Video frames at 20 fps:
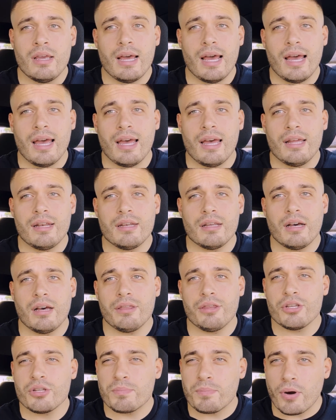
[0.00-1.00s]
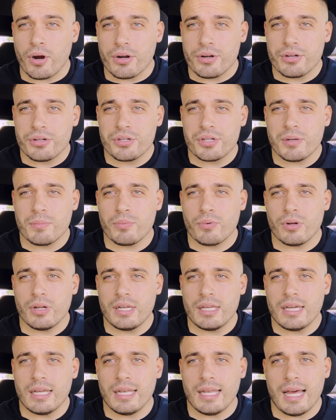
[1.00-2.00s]
And this partnership
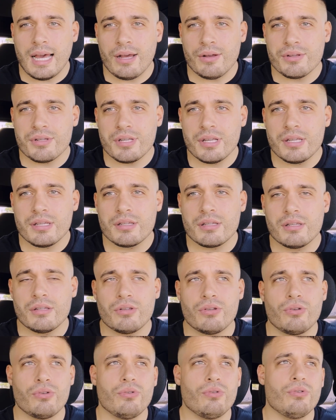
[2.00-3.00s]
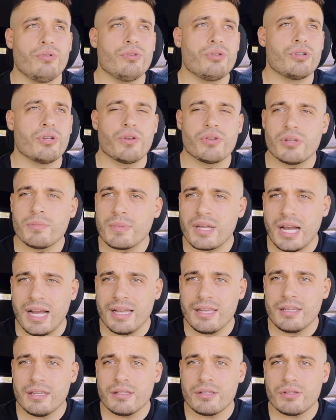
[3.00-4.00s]
really allows us to show some
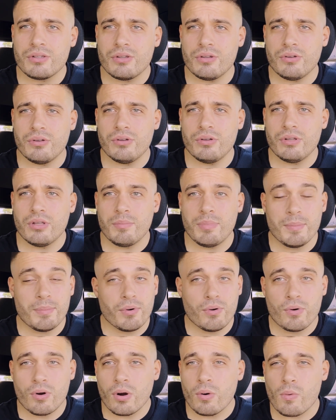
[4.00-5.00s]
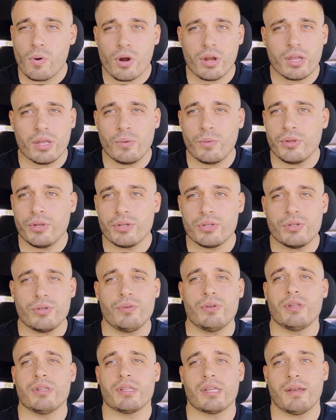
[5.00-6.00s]
kindness to the people who are working with the
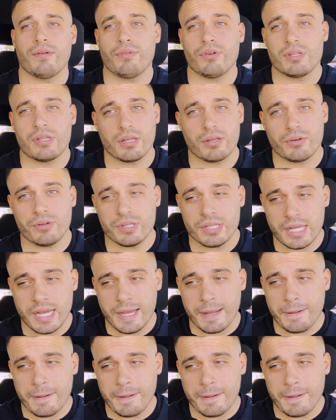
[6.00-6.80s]
students every single day.